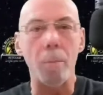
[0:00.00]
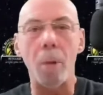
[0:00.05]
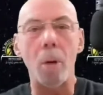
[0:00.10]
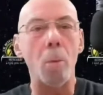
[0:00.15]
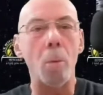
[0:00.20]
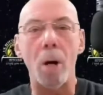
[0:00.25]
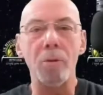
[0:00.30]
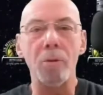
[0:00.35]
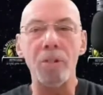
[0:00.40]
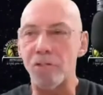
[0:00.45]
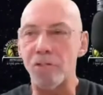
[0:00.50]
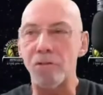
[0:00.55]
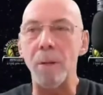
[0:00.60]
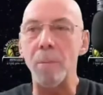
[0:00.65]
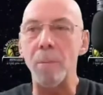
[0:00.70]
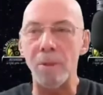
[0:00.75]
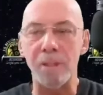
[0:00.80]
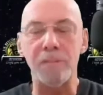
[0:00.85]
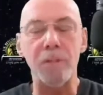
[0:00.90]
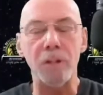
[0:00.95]
in my wildest
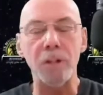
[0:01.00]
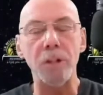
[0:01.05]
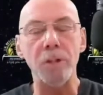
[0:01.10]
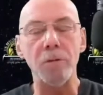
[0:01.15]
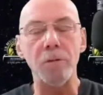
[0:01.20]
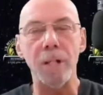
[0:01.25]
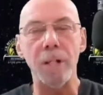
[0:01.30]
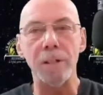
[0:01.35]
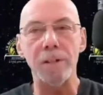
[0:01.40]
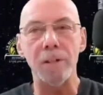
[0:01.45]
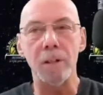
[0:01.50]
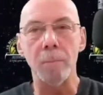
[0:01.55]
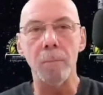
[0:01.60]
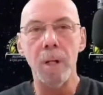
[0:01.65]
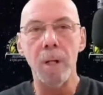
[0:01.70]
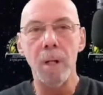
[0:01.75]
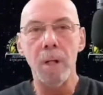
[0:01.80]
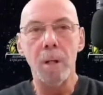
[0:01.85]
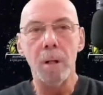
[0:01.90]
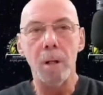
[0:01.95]
dreams, if I use that
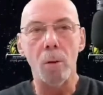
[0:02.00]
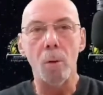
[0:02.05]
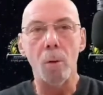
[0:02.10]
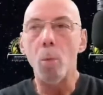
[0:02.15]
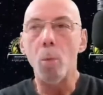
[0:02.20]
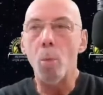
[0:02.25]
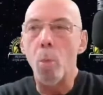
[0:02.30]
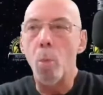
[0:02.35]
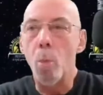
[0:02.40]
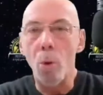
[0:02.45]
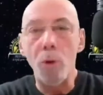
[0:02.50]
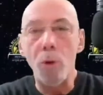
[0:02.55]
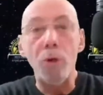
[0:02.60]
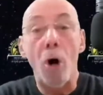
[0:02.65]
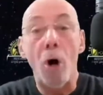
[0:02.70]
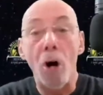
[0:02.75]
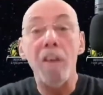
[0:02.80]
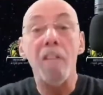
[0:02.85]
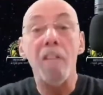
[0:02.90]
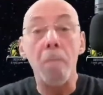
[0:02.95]
term,
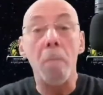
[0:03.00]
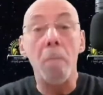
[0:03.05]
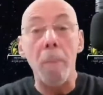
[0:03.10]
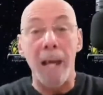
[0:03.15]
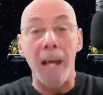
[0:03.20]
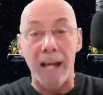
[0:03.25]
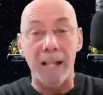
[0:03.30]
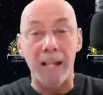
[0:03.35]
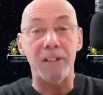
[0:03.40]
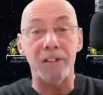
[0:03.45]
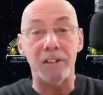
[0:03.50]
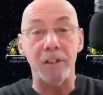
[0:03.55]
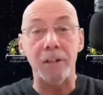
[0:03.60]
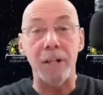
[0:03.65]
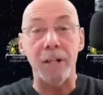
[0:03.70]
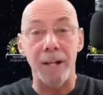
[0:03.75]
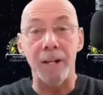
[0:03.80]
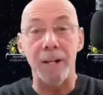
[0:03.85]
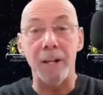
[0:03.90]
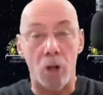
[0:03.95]
would I have mixed
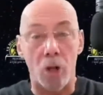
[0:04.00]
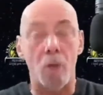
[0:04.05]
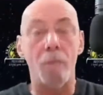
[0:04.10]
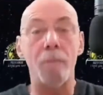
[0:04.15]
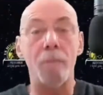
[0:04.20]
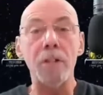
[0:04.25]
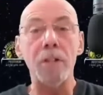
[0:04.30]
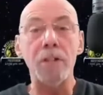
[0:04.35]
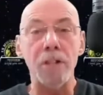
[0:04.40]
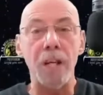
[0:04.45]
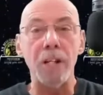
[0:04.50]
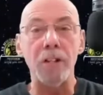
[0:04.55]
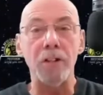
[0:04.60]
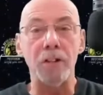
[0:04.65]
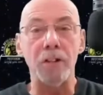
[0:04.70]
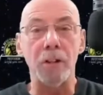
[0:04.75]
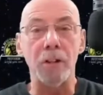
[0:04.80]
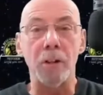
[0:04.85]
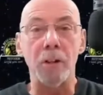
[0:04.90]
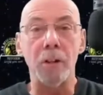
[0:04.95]
and had a
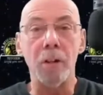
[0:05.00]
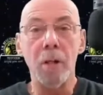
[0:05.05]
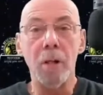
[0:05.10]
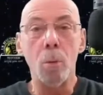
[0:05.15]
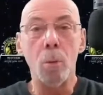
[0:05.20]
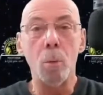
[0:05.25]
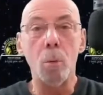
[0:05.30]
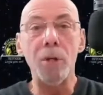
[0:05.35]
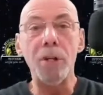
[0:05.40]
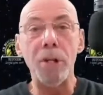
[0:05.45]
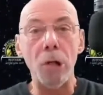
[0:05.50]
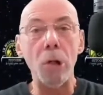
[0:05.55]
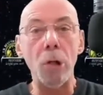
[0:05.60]
conversation with